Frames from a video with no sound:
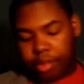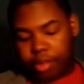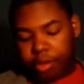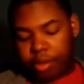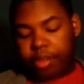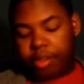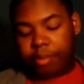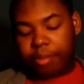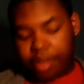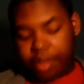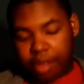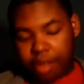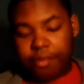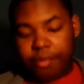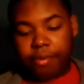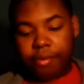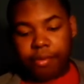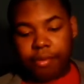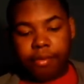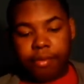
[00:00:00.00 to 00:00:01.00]
there's some
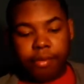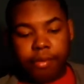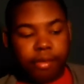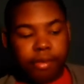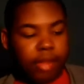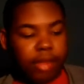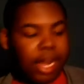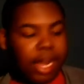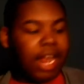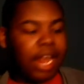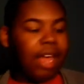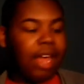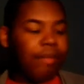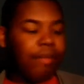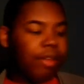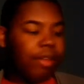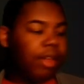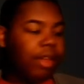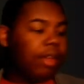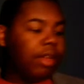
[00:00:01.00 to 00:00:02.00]
stuff that I
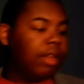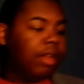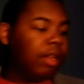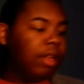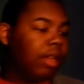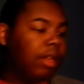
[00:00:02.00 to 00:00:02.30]
have done